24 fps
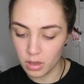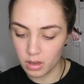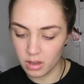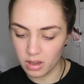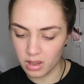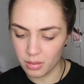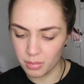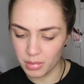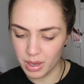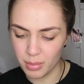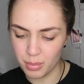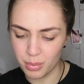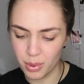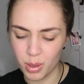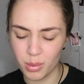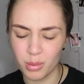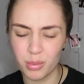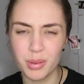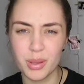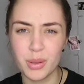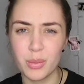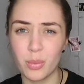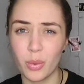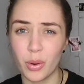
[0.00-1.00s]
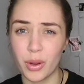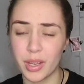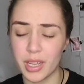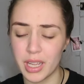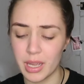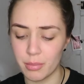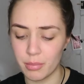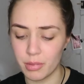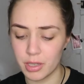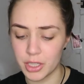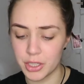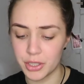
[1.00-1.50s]
I probably won't
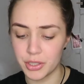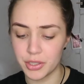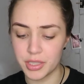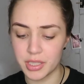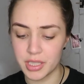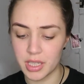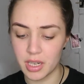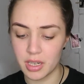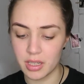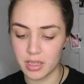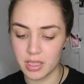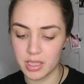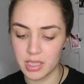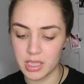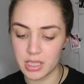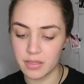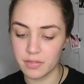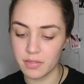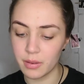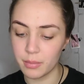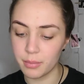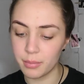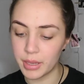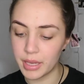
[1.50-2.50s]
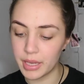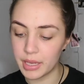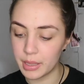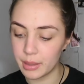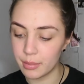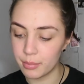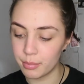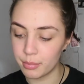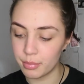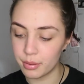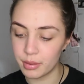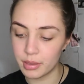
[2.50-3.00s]
get much use out of this if I'm being
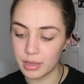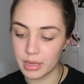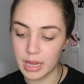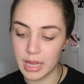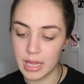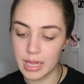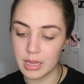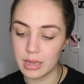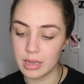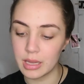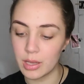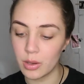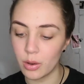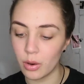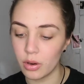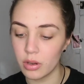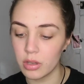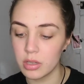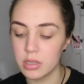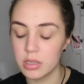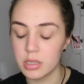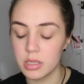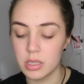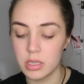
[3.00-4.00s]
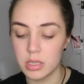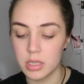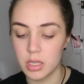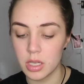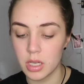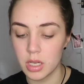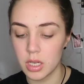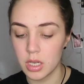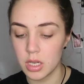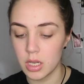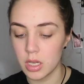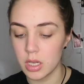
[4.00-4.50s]
completely honest.
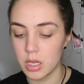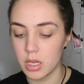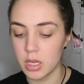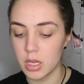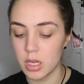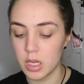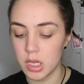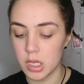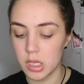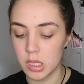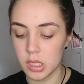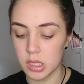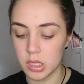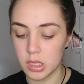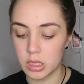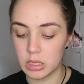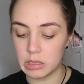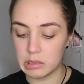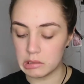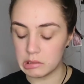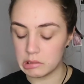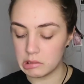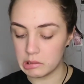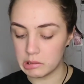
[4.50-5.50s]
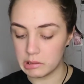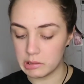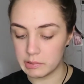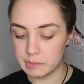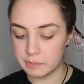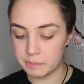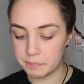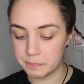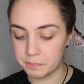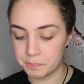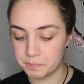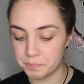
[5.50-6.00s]

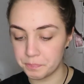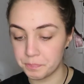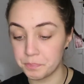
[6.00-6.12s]
I